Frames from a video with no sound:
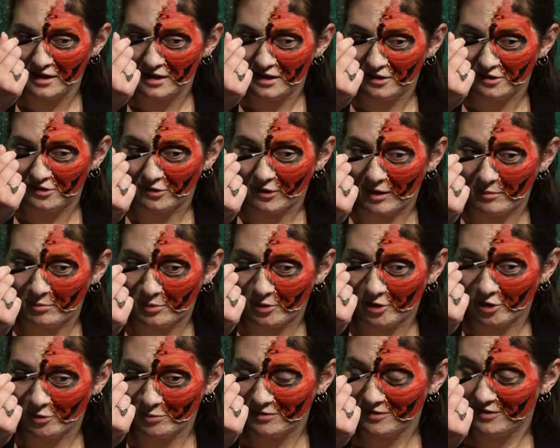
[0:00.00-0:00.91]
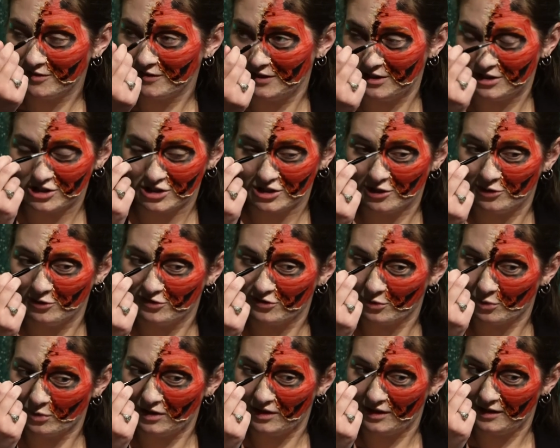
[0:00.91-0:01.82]
So I purposely chose
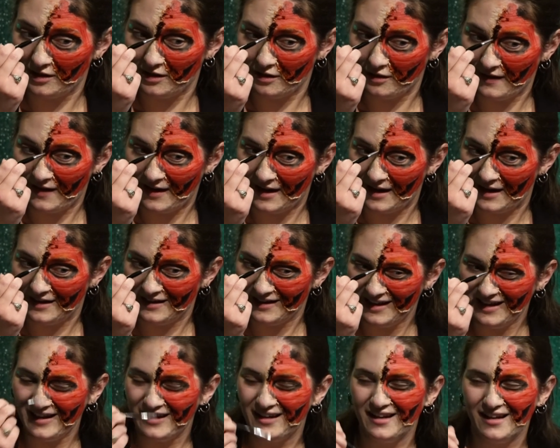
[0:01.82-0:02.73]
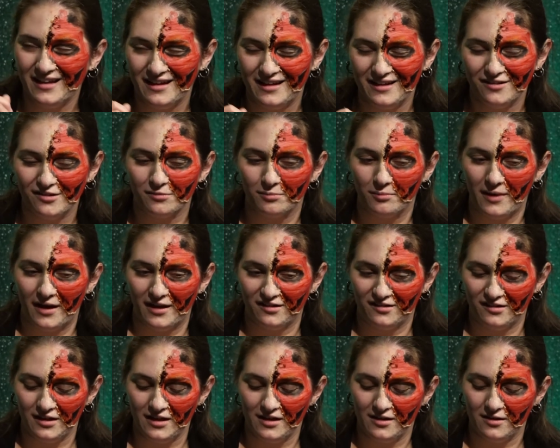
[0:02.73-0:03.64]
one that it, it is
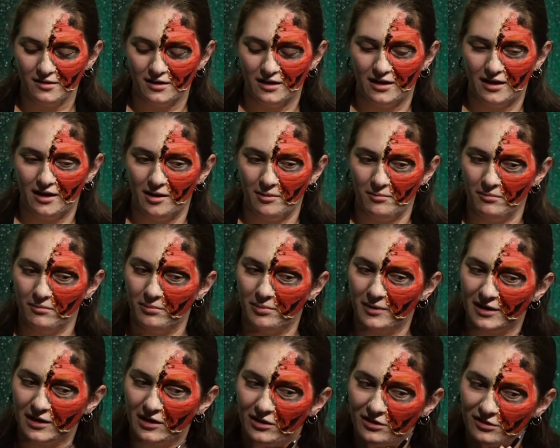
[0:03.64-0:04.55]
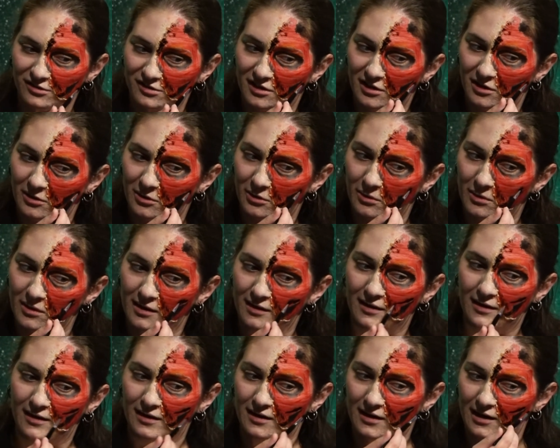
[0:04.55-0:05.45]
messy, um, but also
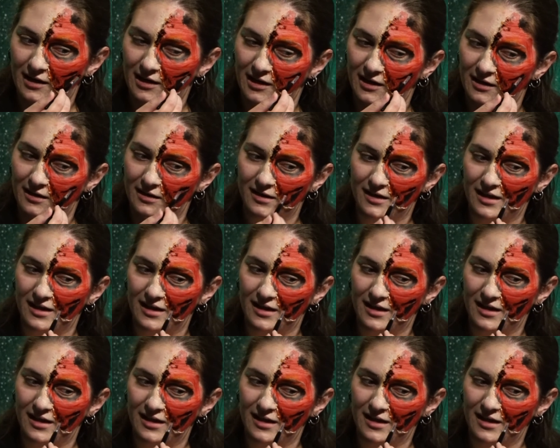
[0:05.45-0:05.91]
uh,